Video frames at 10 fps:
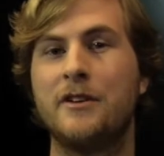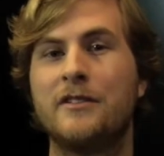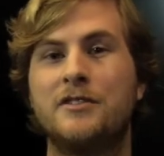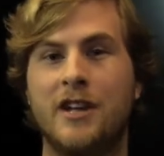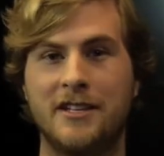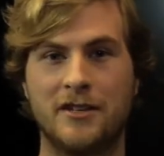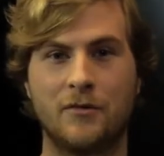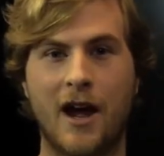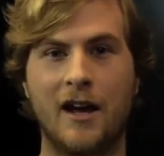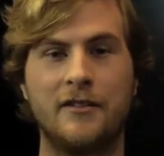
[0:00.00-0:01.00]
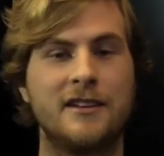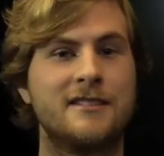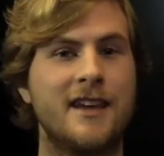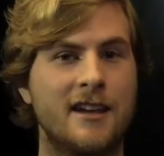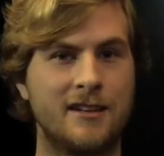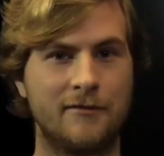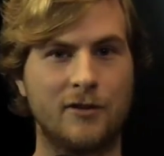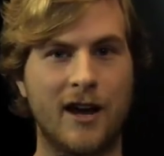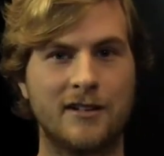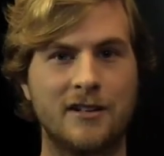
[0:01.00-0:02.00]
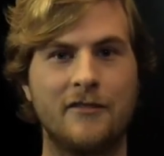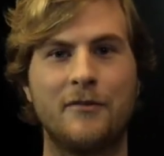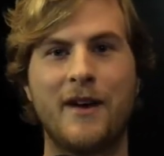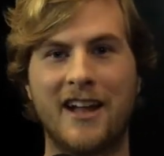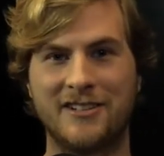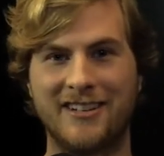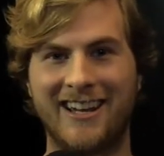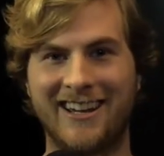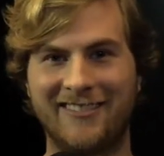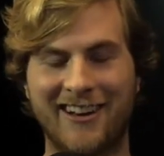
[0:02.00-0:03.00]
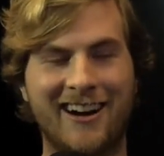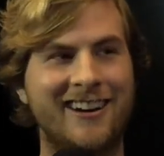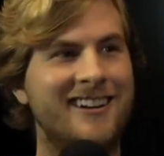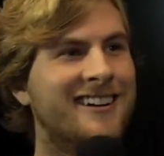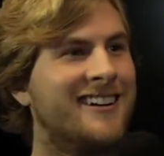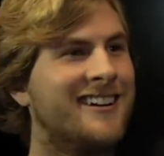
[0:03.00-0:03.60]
here with Jason Ryle, the Executive Director of imagineNATIVE. How are you?